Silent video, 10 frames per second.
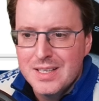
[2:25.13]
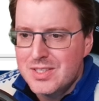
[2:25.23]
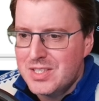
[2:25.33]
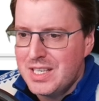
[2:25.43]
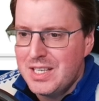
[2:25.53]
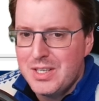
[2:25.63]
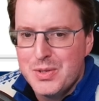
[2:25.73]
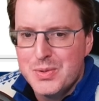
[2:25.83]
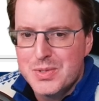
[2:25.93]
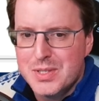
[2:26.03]
C
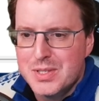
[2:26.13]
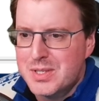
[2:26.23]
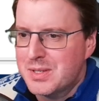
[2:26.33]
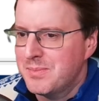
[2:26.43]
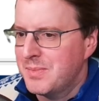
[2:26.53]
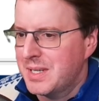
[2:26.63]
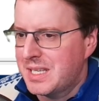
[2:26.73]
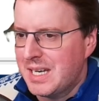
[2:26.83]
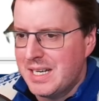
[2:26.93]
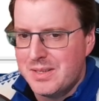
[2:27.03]
users
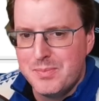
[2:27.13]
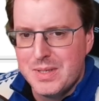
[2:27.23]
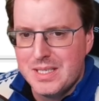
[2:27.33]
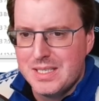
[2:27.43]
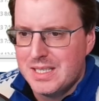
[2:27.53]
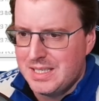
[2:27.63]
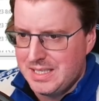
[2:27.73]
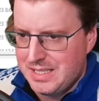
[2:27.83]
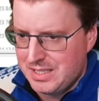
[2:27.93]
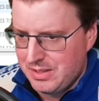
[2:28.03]
mic admin
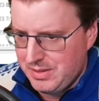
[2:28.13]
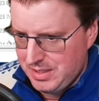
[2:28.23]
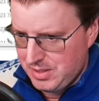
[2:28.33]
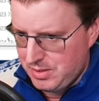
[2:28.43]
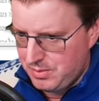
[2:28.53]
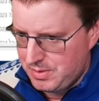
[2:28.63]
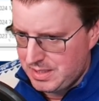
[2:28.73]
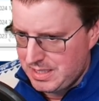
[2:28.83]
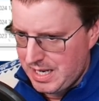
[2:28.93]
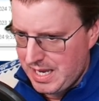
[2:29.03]
and go into
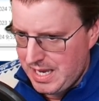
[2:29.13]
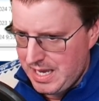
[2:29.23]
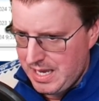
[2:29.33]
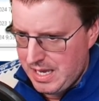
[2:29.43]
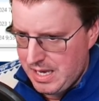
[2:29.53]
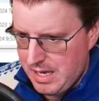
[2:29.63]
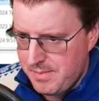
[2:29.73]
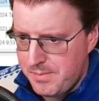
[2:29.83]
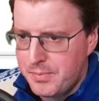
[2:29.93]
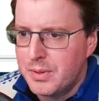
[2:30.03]

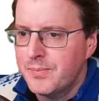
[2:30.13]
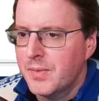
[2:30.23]
temp.